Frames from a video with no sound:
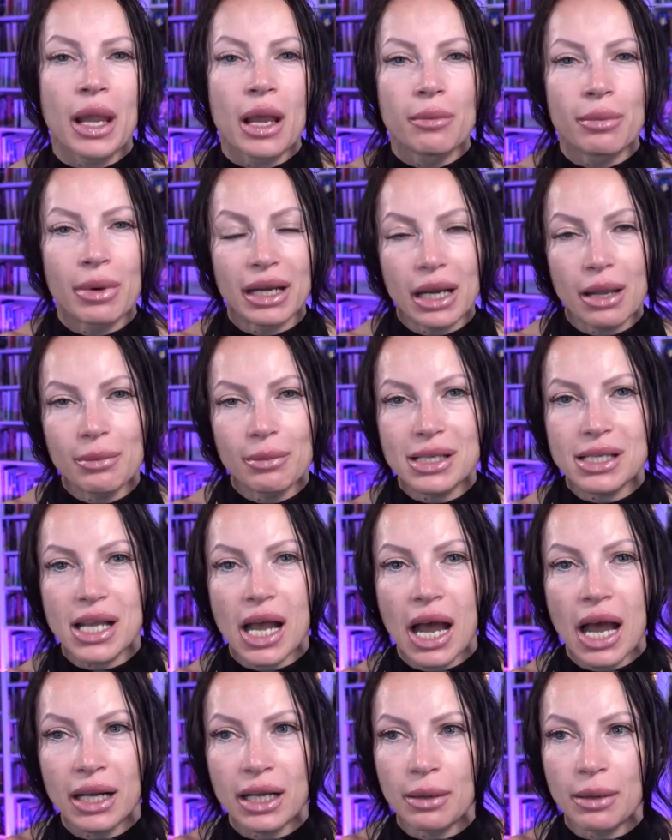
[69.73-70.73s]
My name is
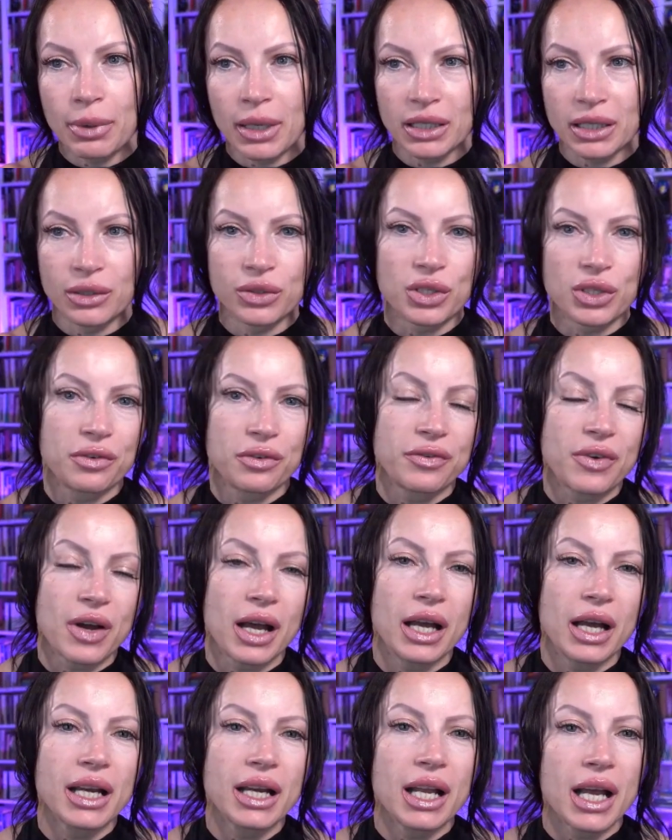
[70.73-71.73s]
Anca Platon
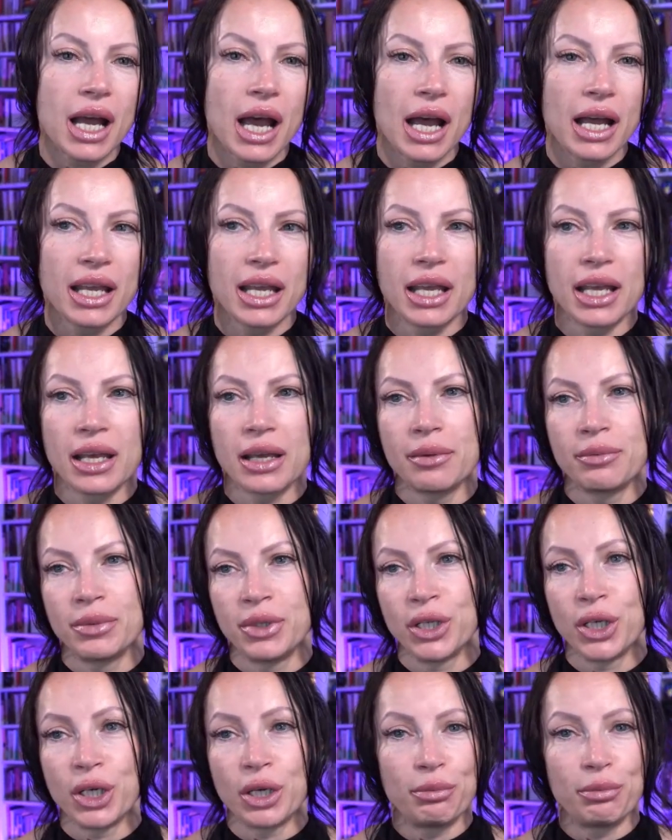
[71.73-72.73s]
Trifan. I am
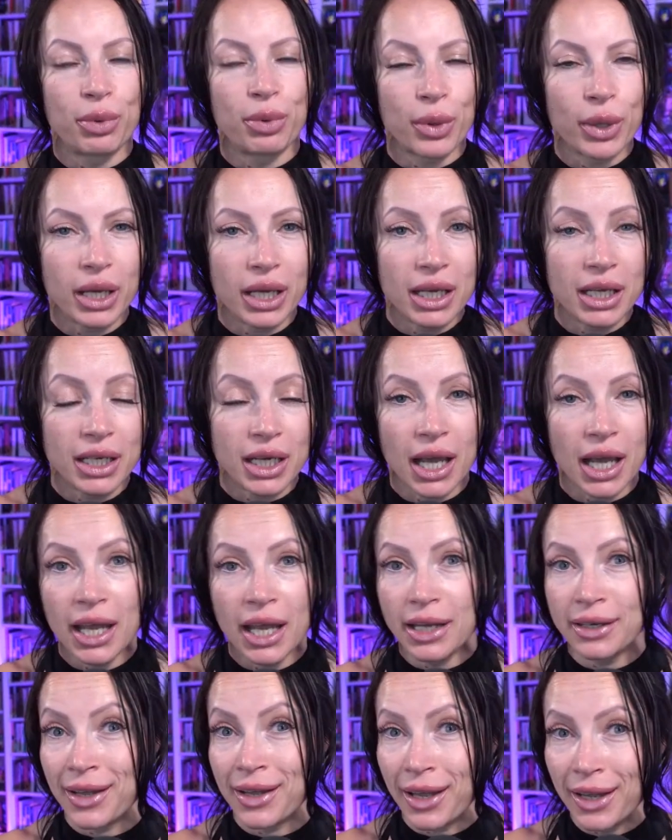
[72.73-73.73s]
the brain
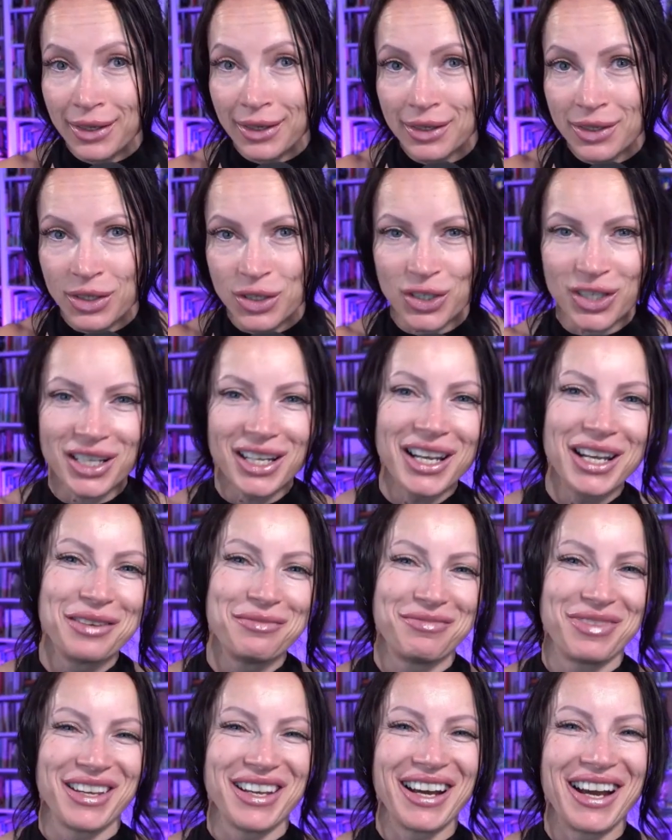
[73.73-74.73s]
and energy
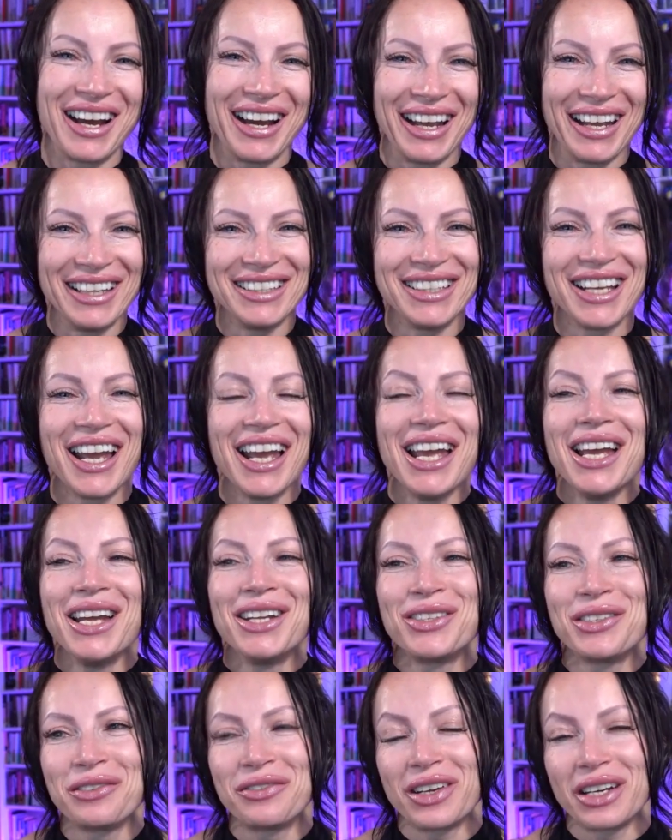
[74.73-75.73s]
behind
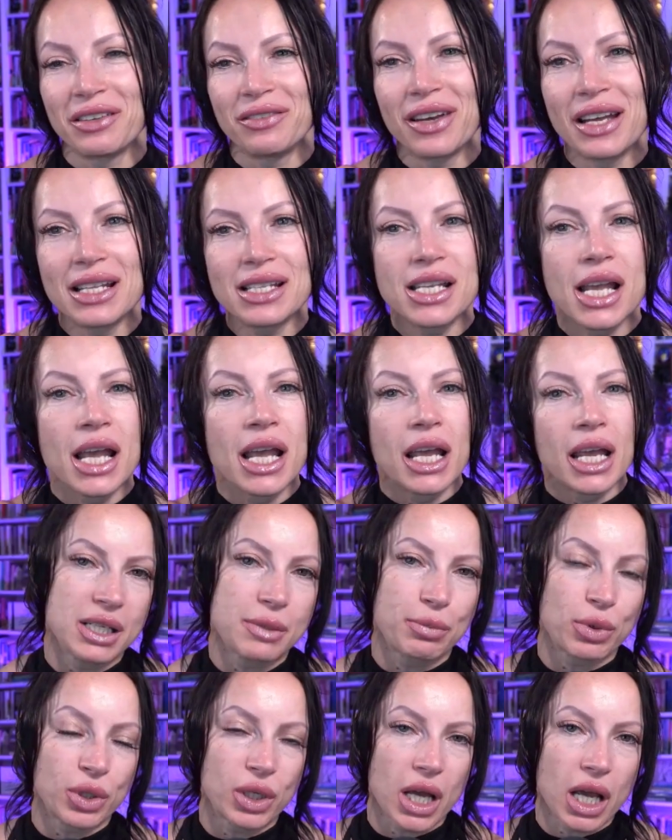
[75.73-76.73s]
Trifan Events, a
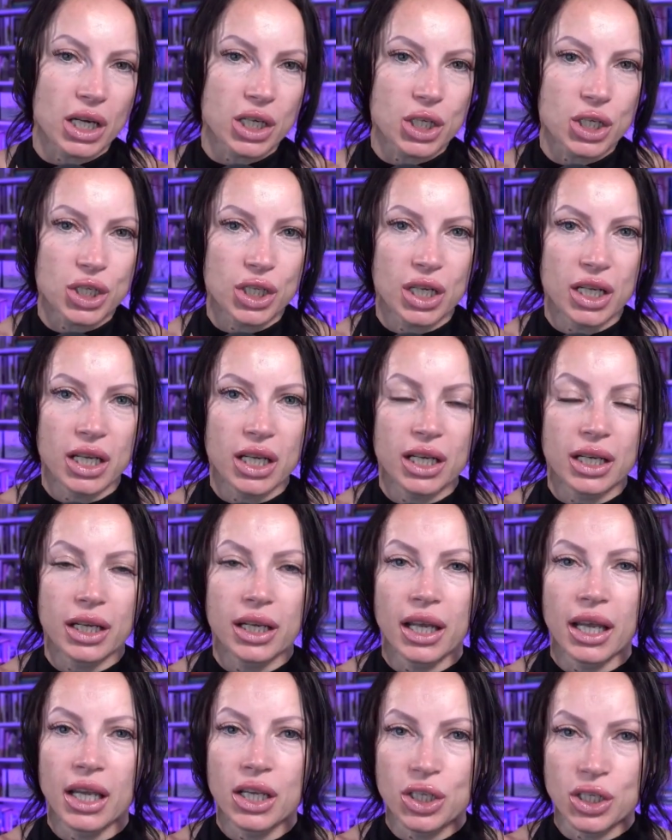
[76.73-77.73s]
production
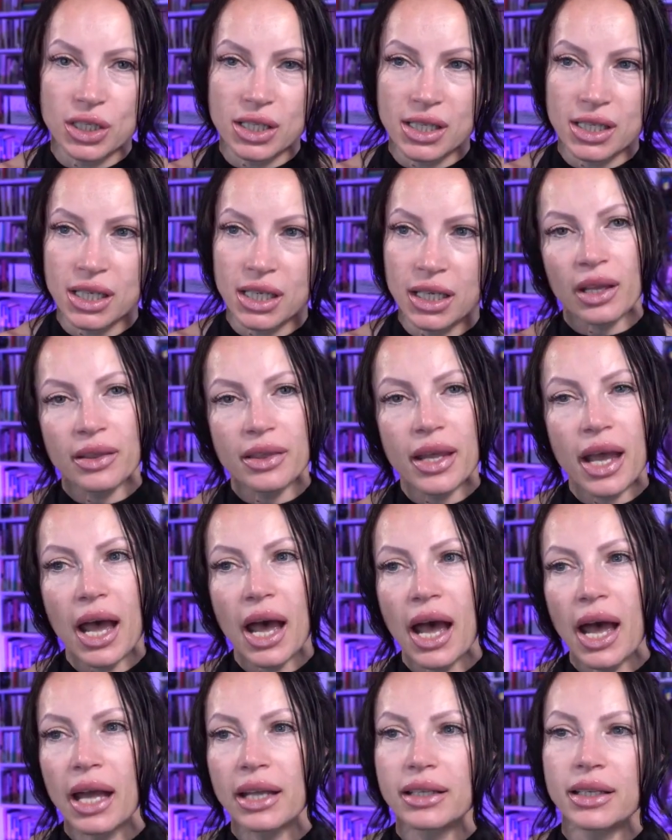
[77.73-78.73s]
agency
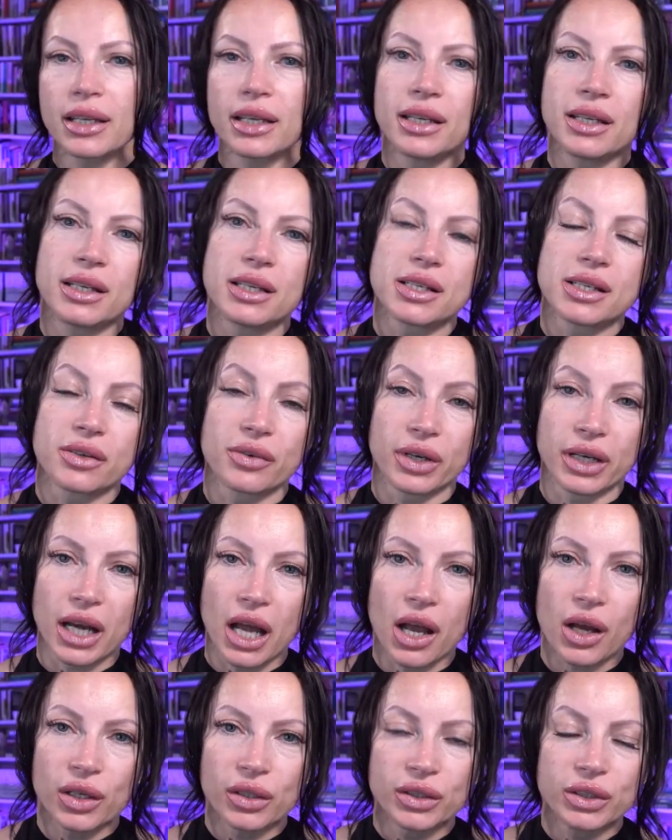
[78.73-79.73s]
that is
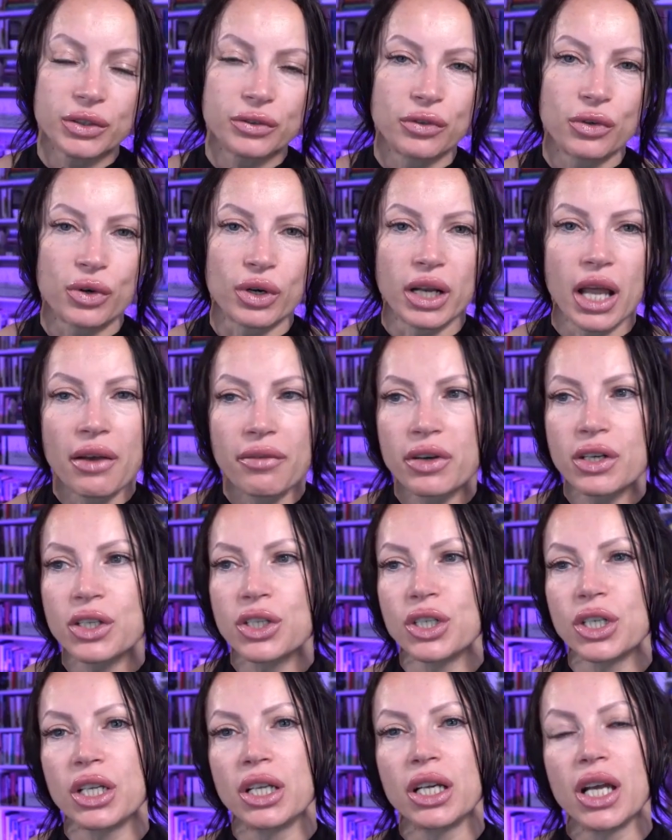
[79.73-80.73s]
renowned for
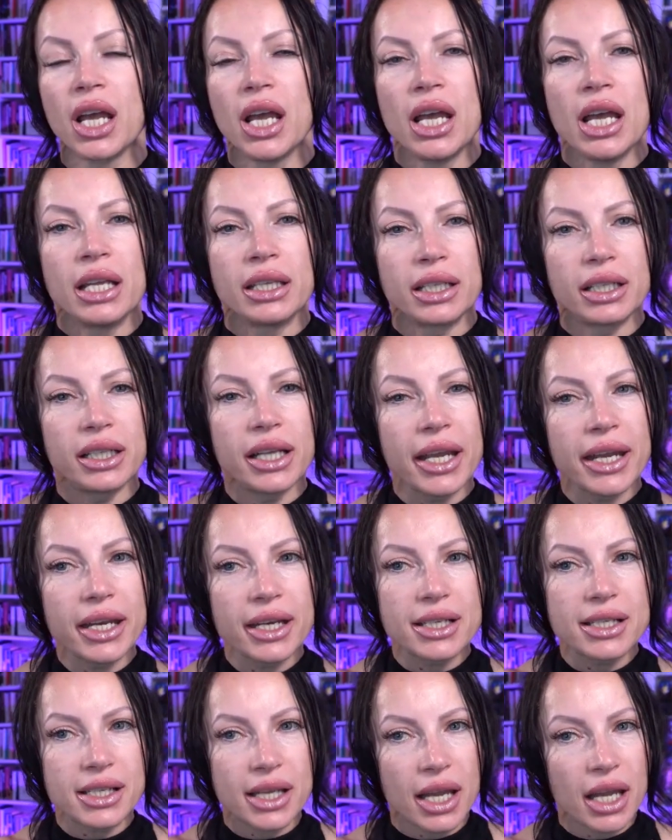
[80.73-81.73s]
leveraging the
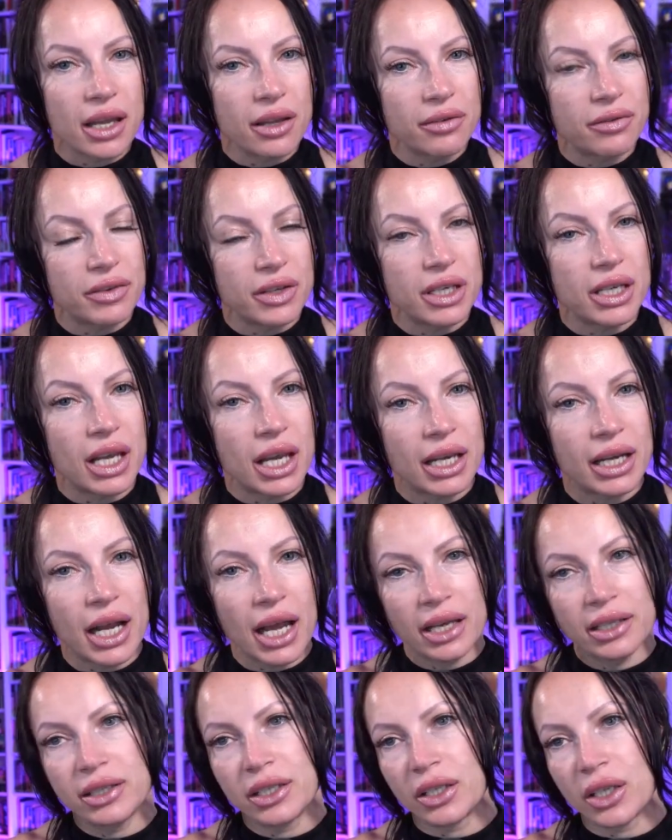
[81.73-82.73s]
latest AV and
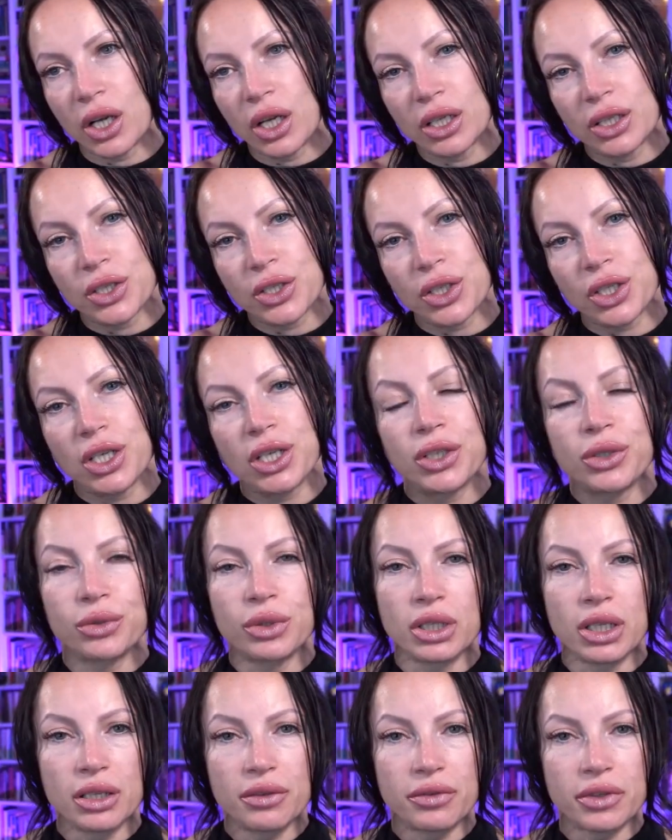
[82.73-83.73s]
AI technology to
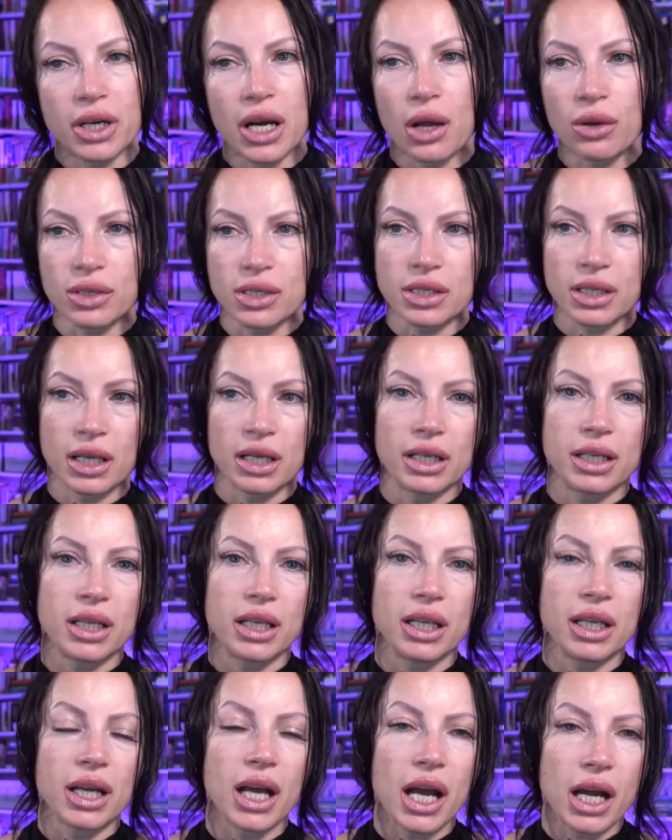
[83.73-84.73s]
deliver
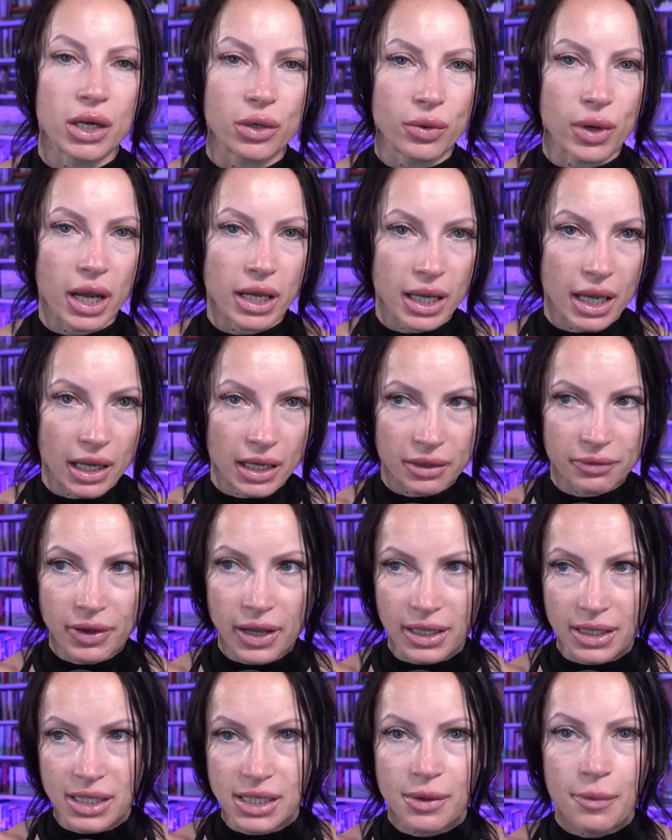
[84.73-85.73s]
outstanding ROI at
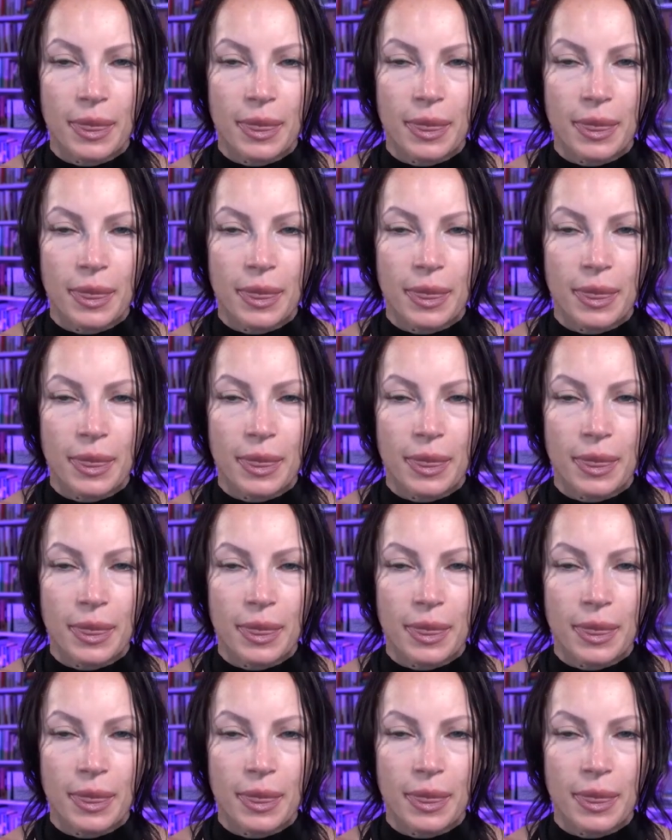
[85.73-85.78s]
events.